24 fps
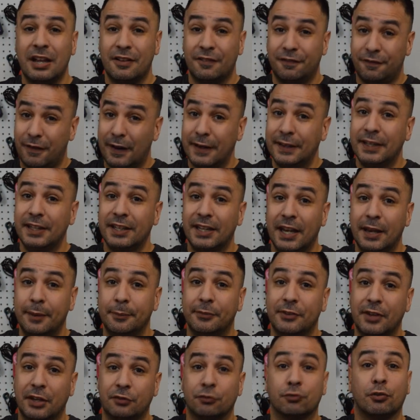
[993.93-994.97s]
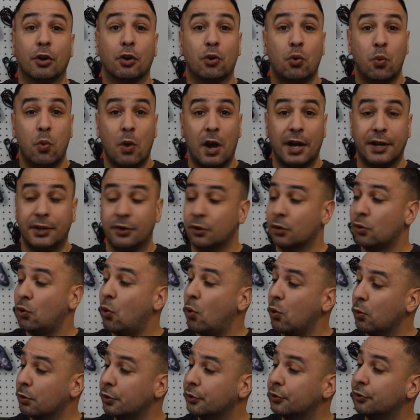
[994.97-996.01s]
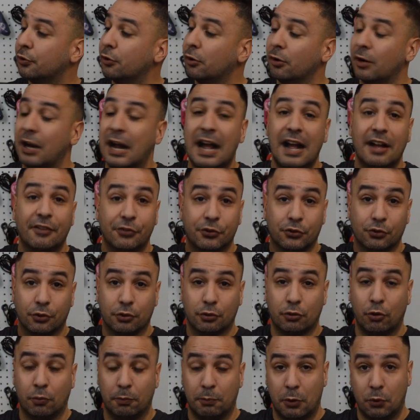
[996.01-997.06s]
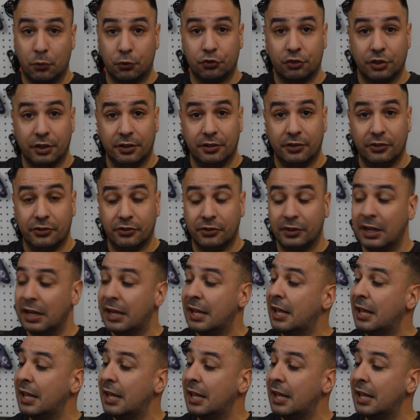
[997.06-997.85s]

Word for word: fighting games that require quarter or half circle motions,